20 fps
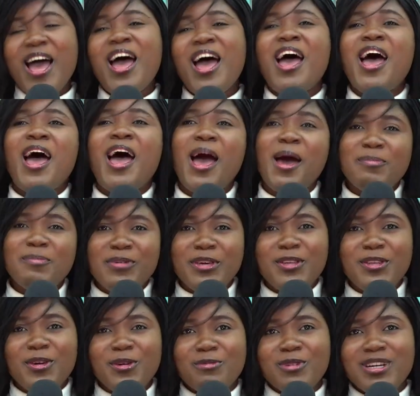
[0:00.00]
Happy
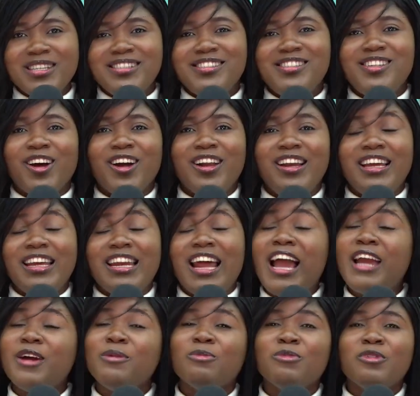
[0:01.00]
new month, darling.
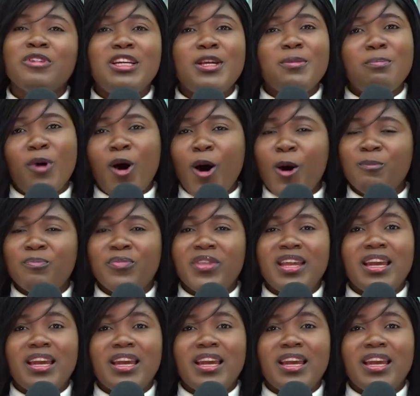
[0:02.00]
I am really pumped,